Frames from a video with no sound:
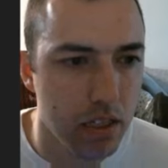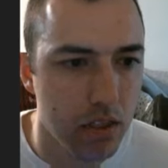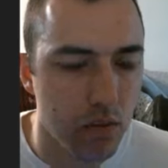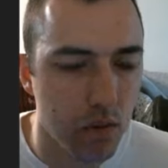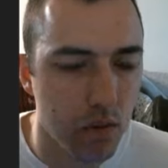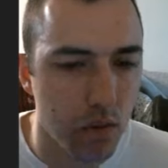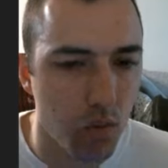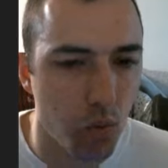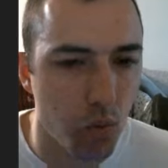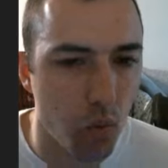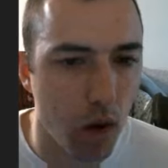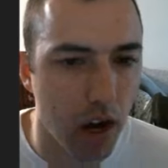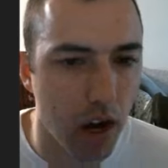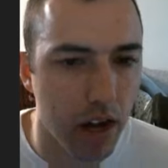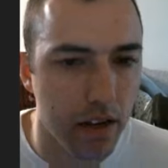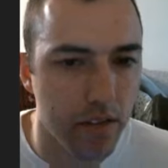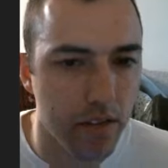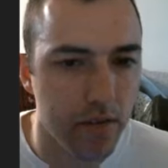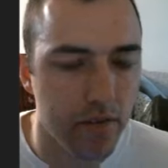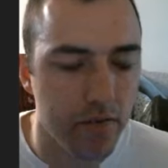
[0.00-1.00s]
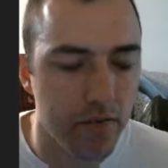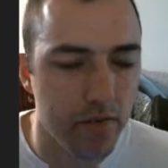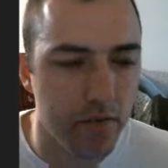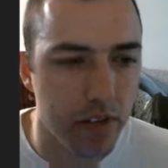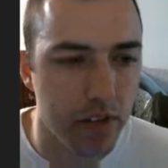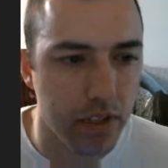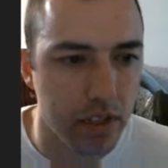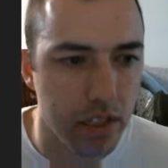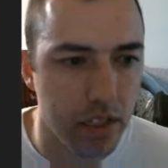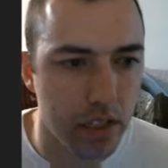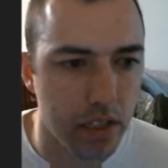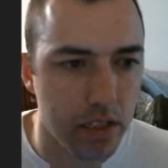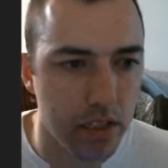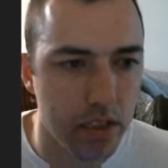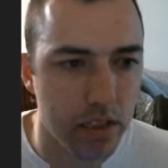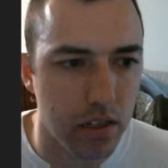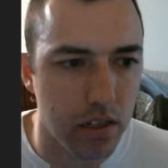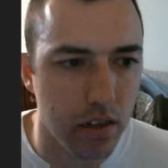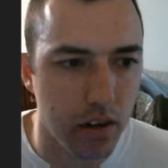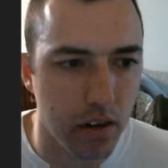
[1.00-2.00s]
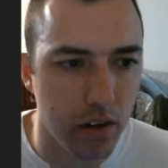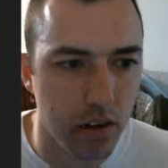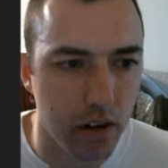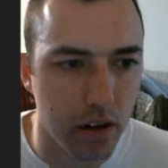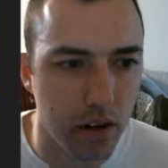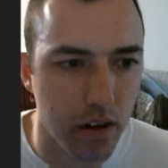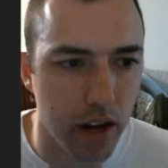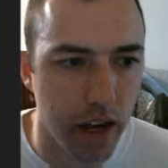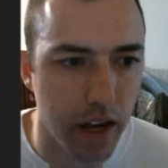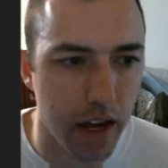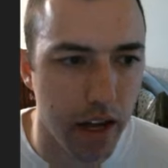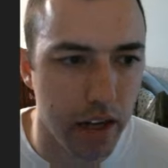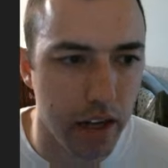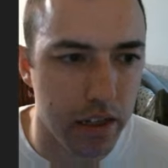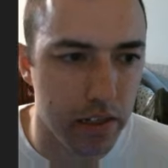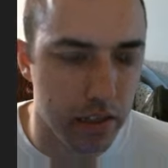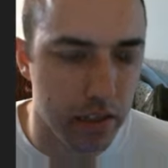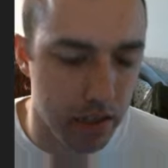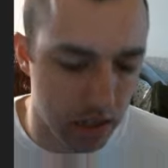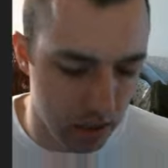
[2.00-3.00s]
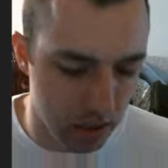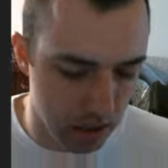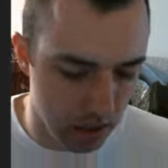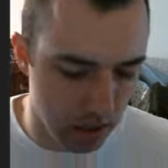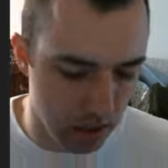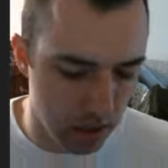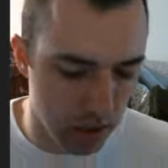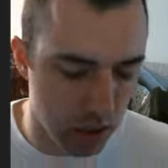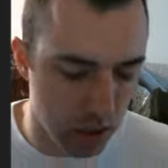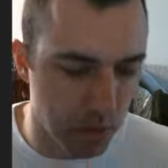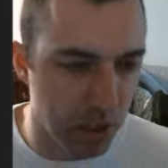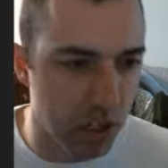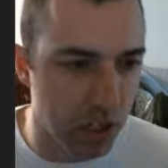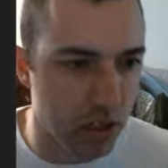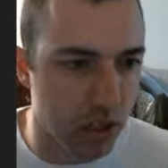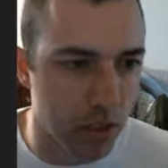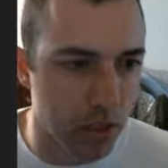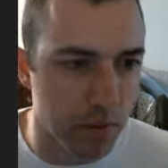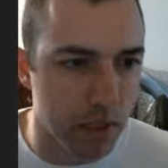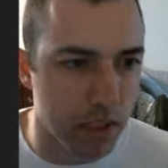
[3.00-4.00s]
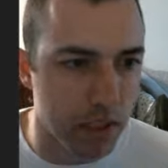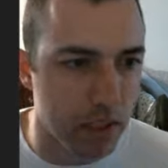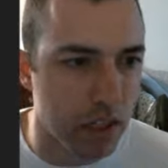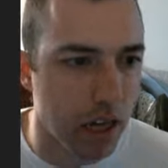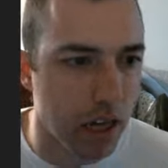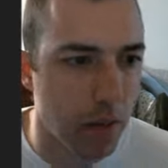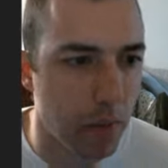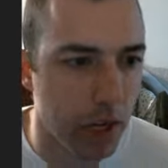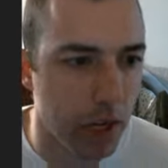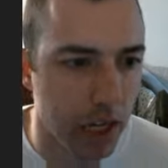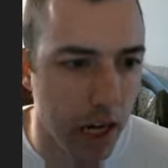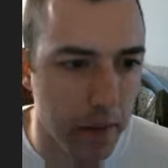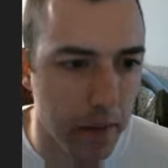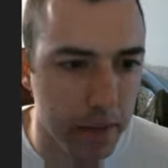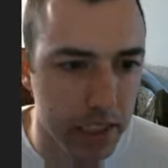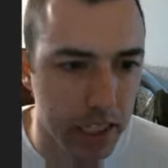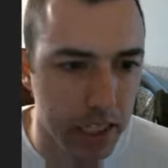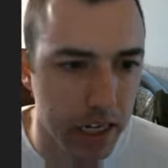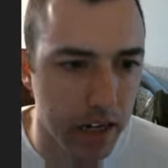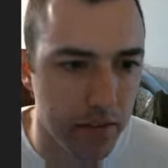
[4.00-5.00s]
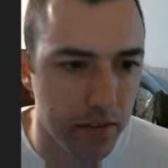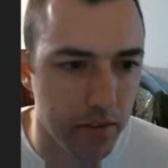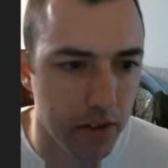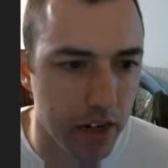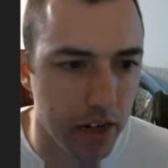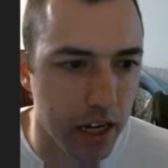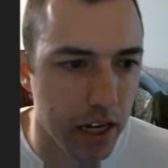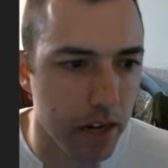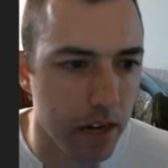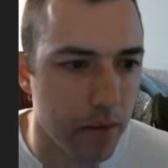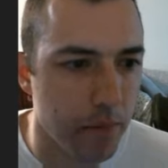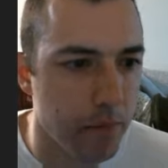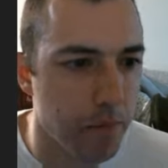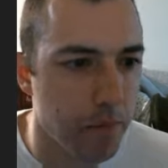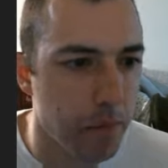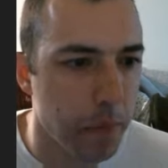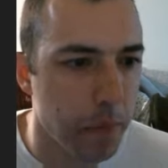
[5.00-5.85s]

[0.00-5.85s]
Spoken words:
Do we want physics on our axe? To be determined. I'm going to comment that out for now.